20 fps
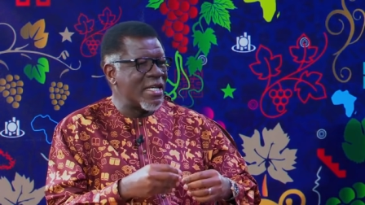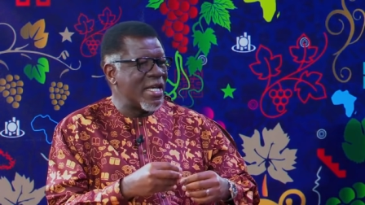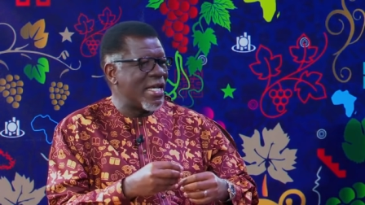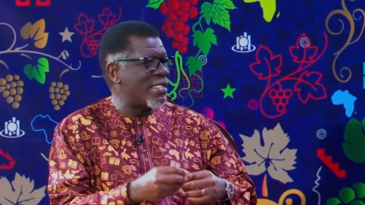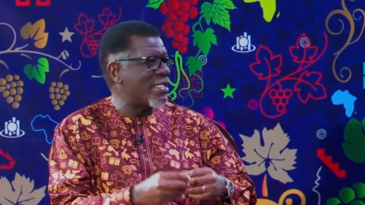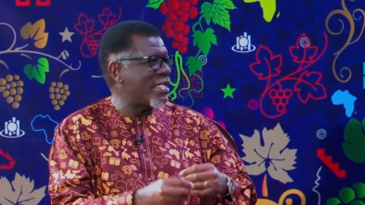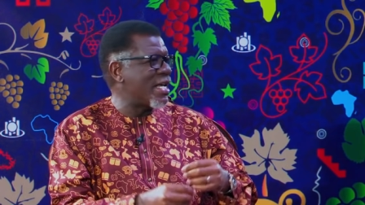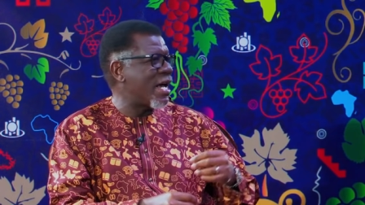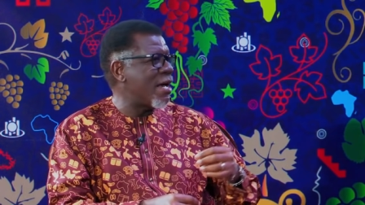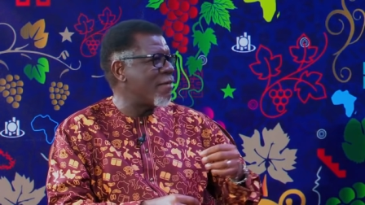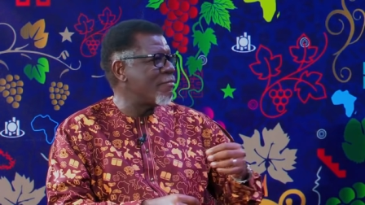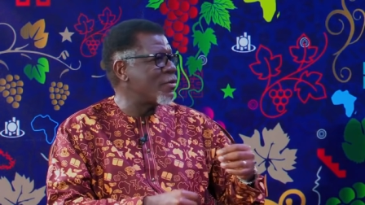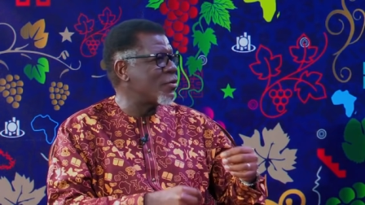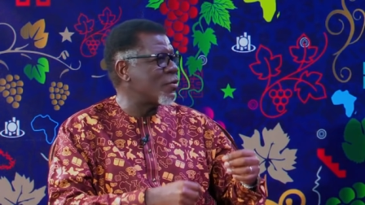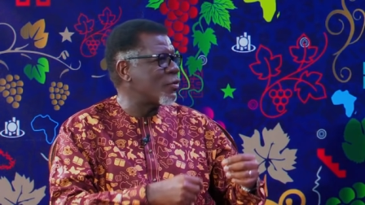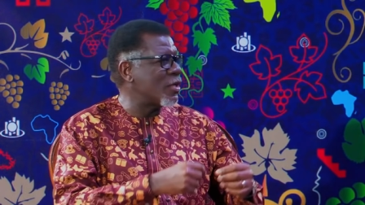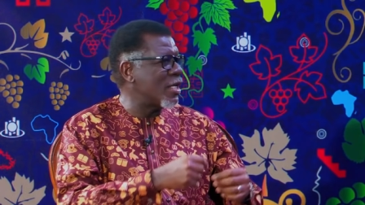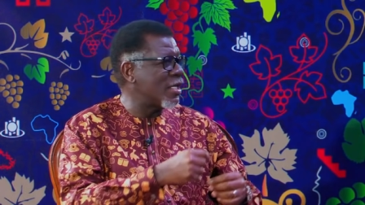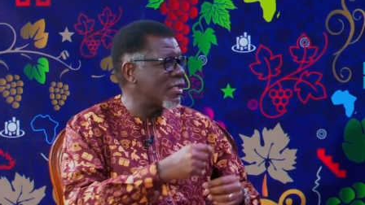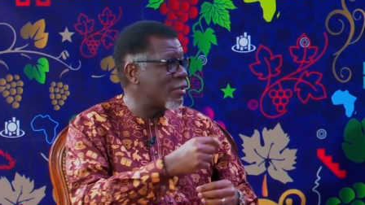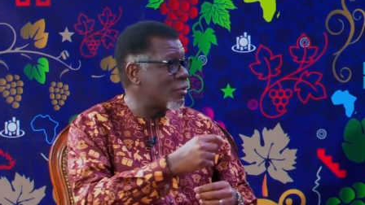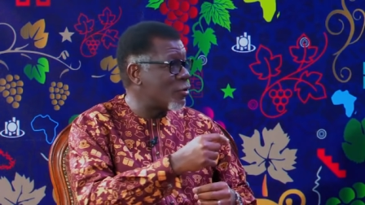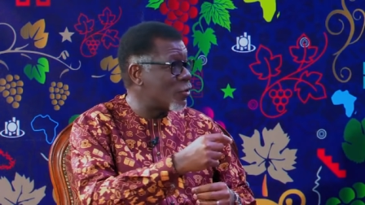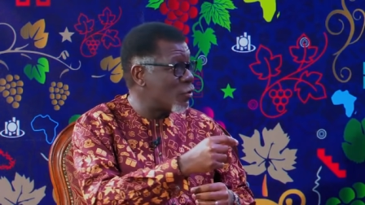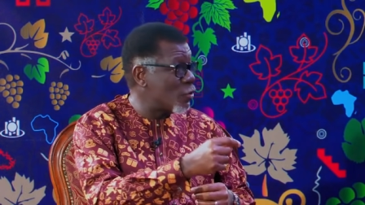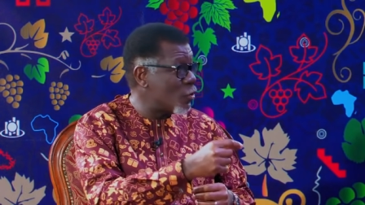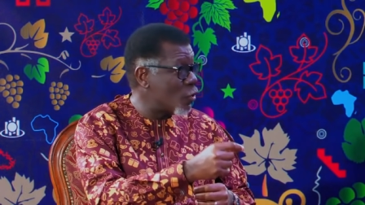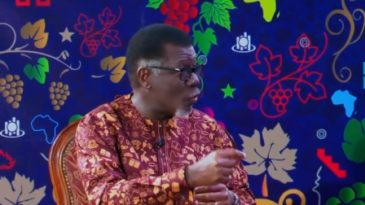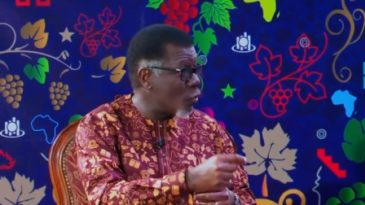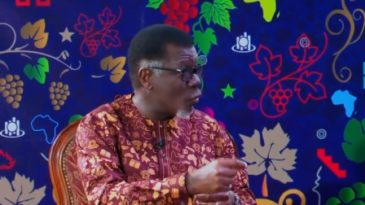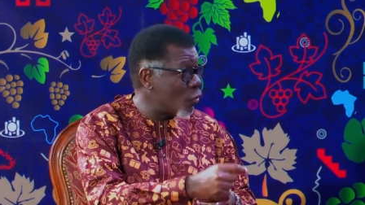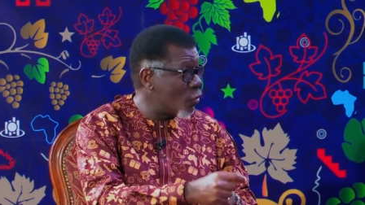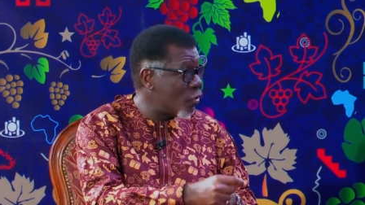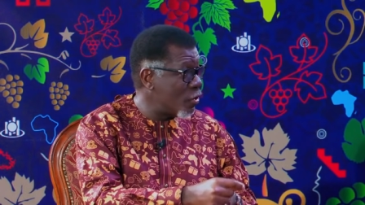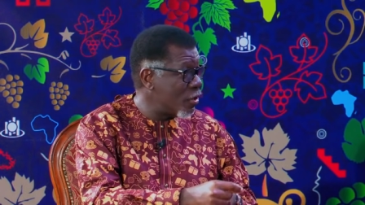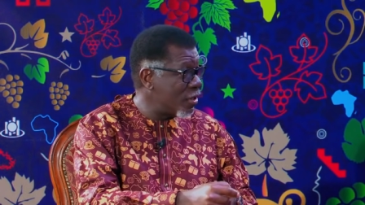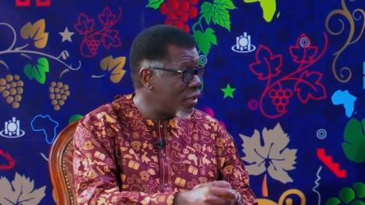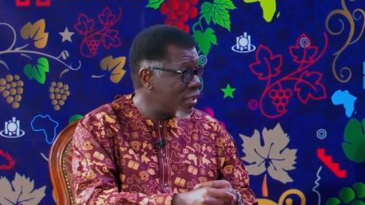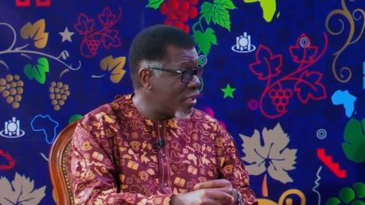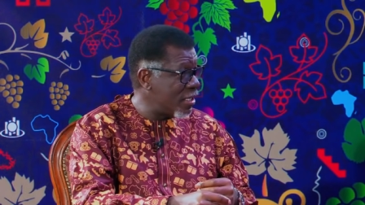a time to getting to know
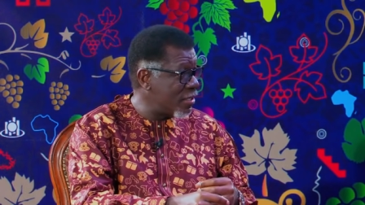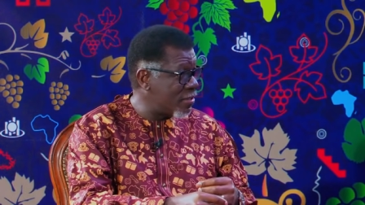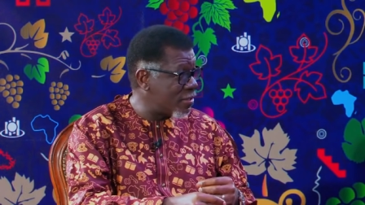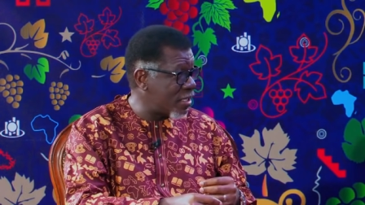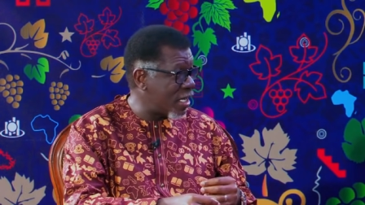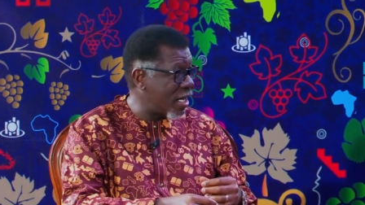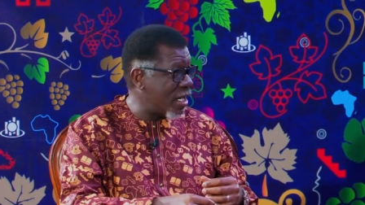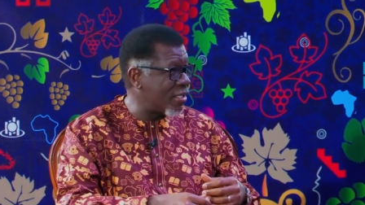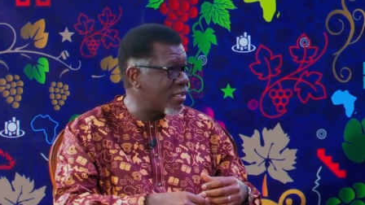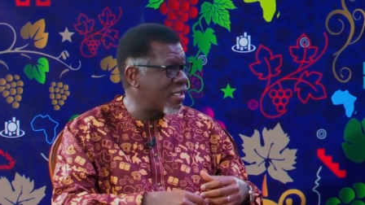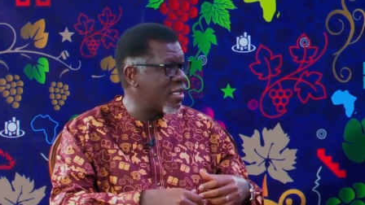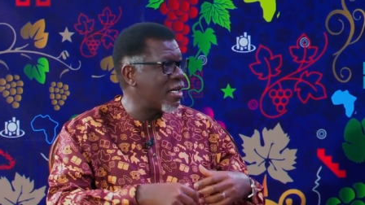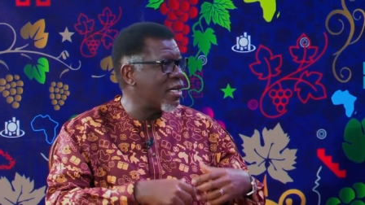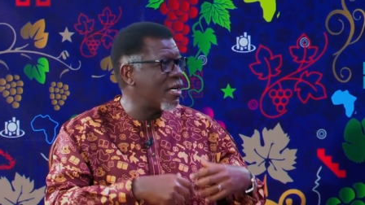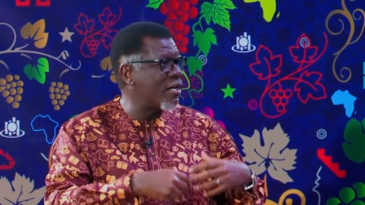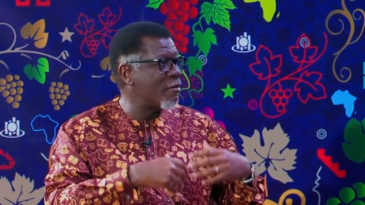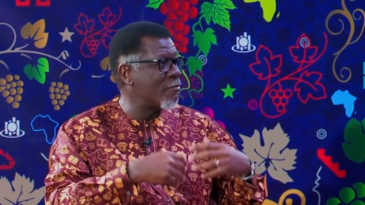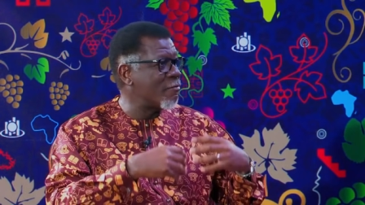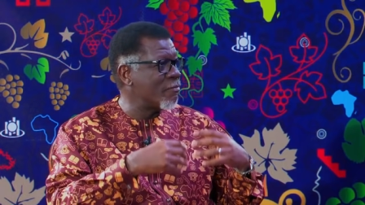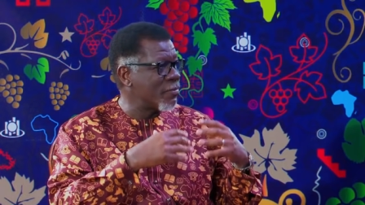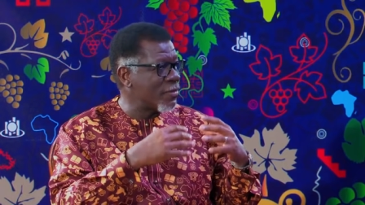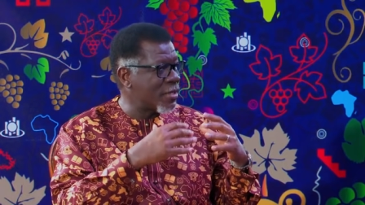each other